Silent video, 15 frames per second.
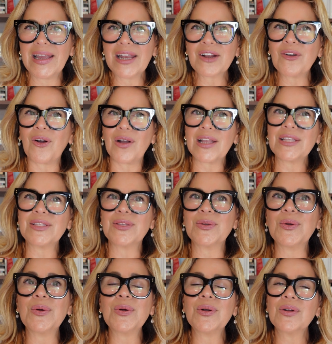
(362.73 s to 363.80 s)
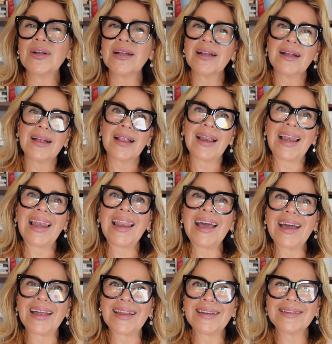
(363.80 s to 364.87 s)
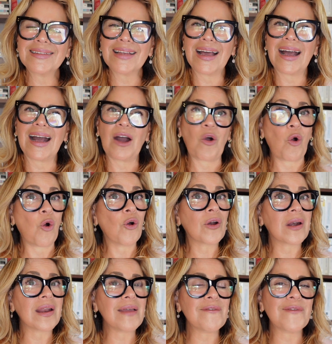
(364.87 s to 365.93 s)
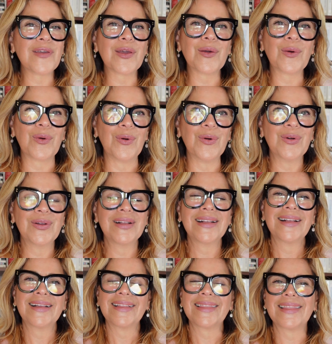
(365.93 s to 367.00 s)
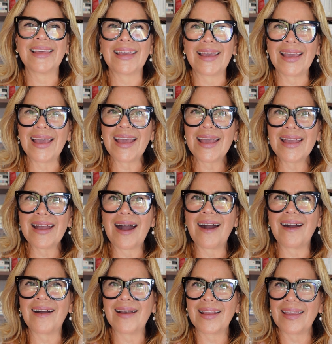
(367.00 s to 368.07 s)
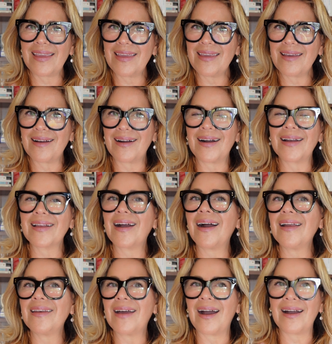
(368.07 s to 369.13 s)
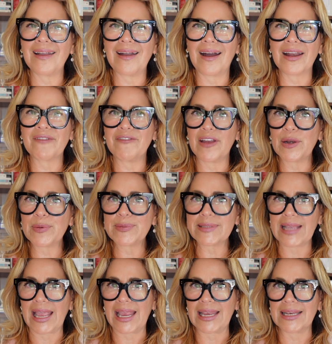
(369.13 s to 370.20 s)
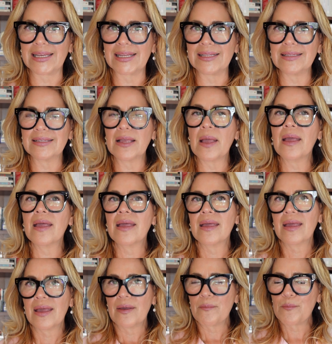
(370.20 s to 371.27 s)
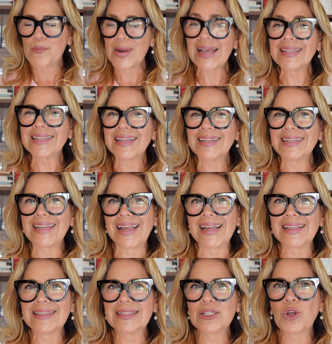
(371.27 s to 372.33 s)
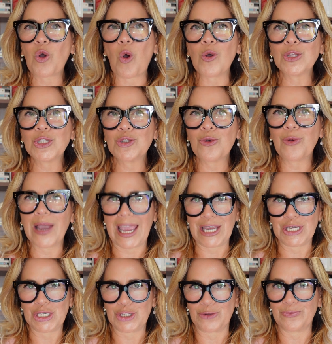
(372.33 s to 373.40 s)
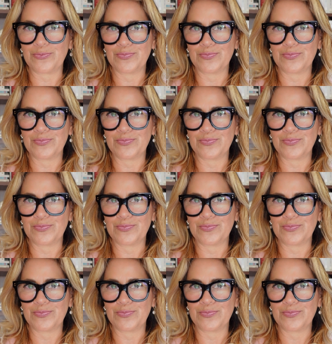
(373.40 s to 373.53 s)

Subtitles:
are going to learn or review the AR, ER, and IR verbs ending present tense conjugation.